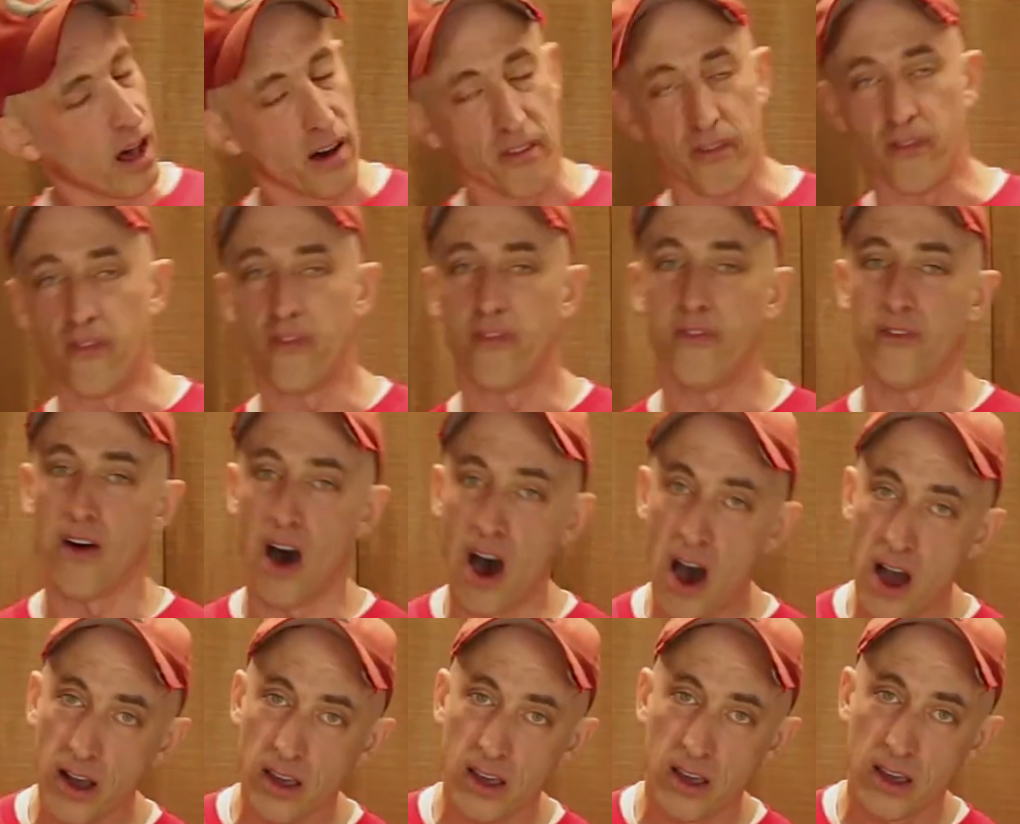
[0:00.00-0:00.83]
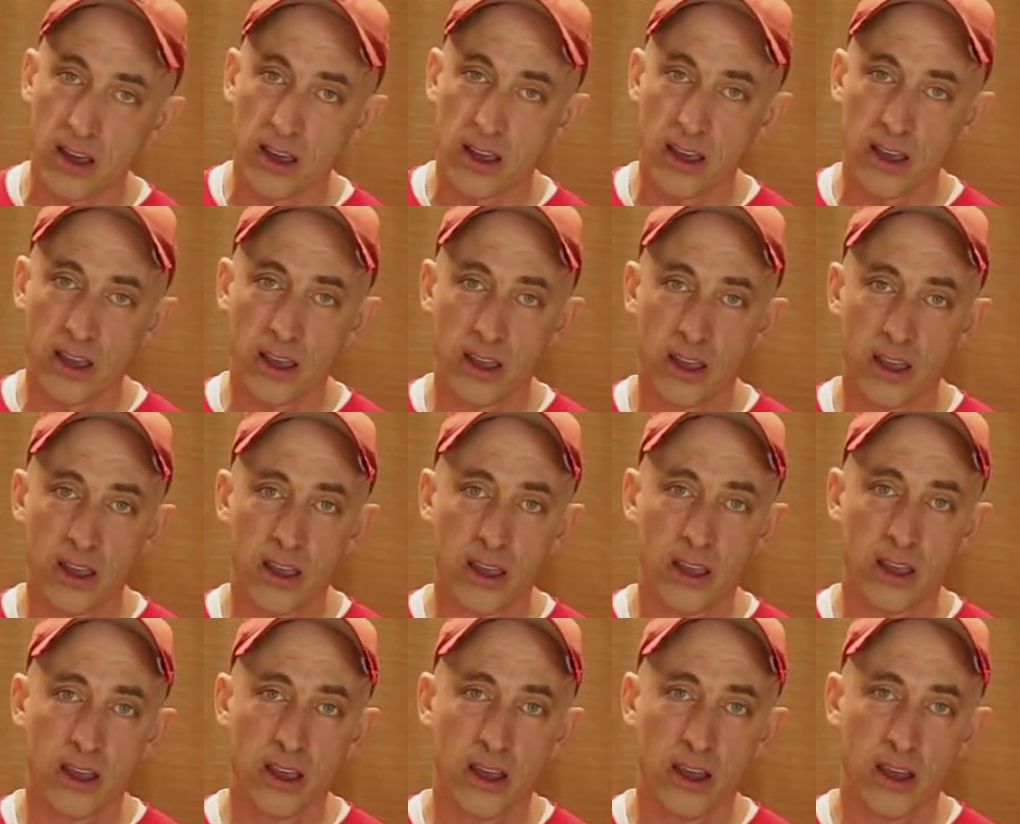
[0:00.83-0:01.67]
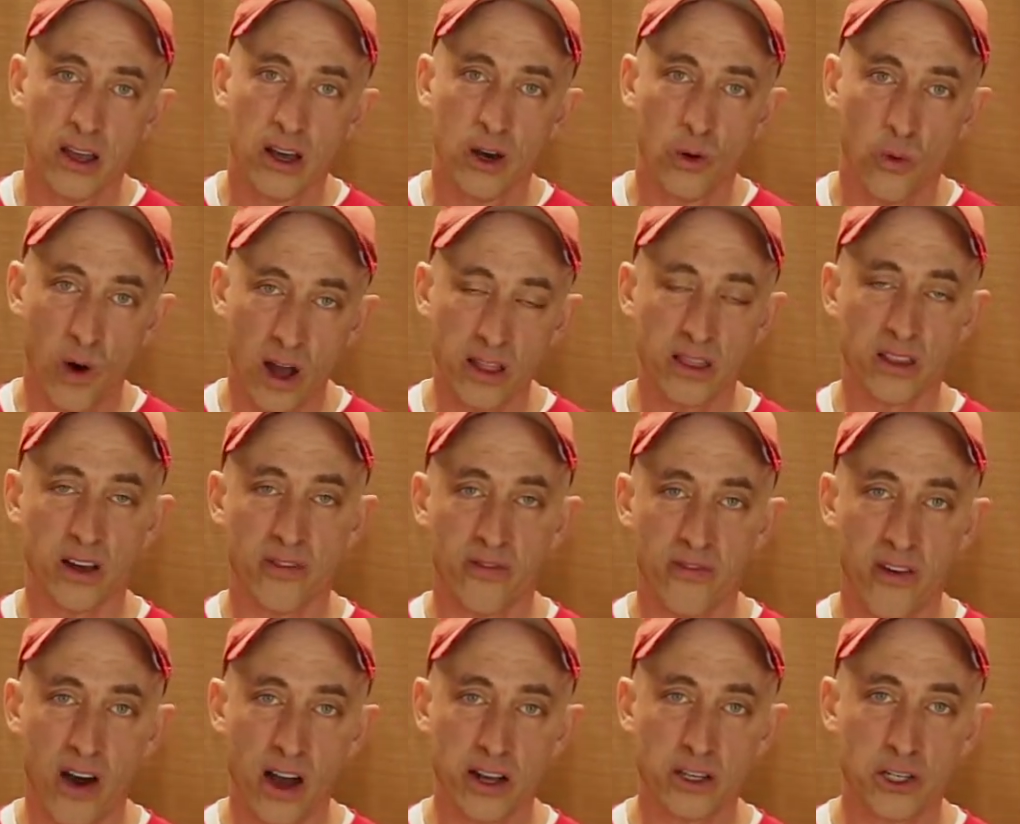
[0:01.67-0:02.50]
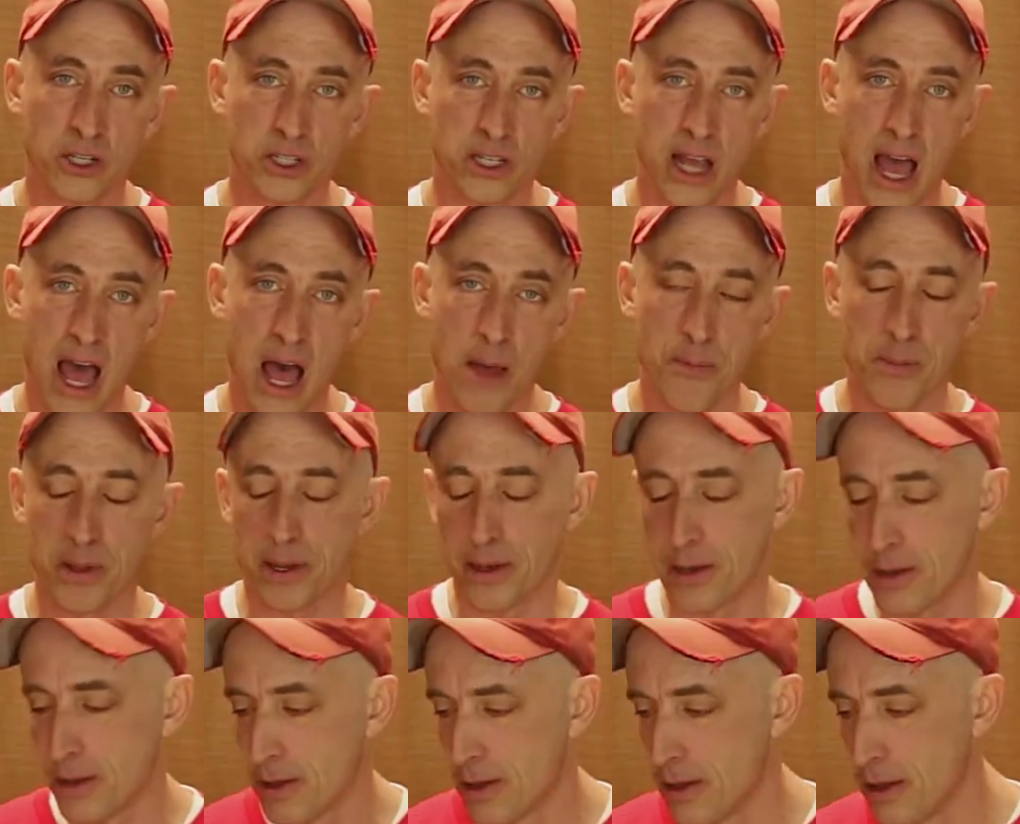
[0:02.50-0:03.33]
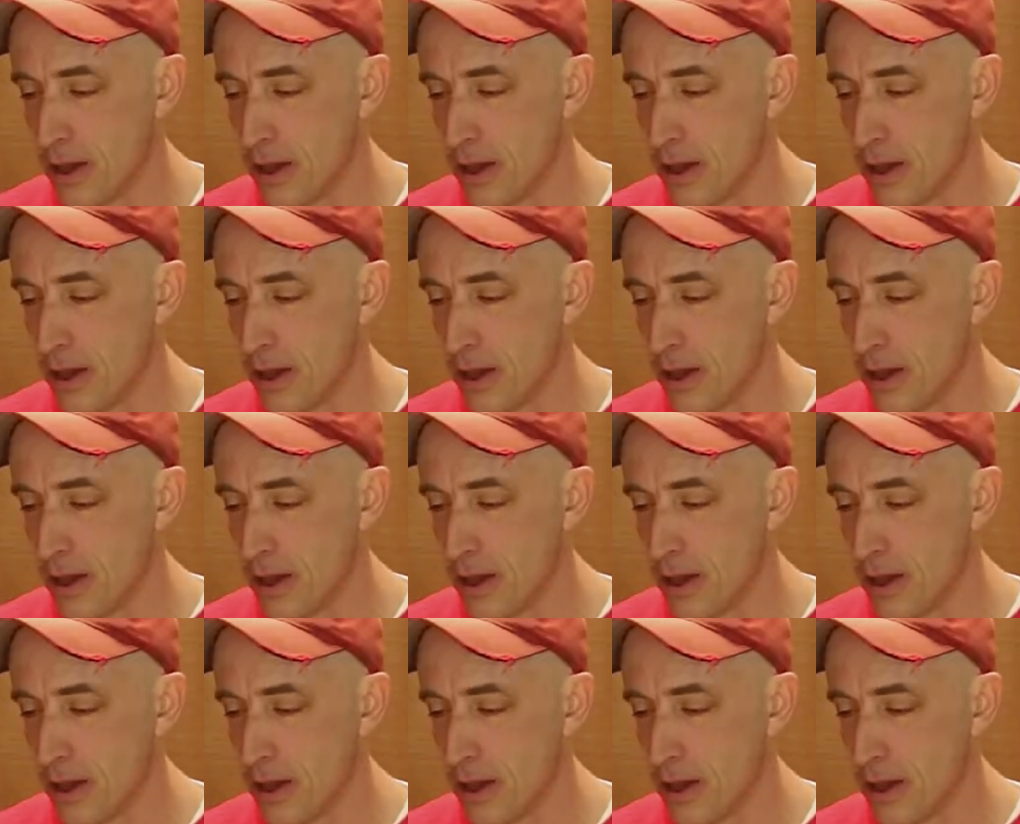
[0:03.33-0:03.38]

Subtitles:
the fuck? What the fuck just happened?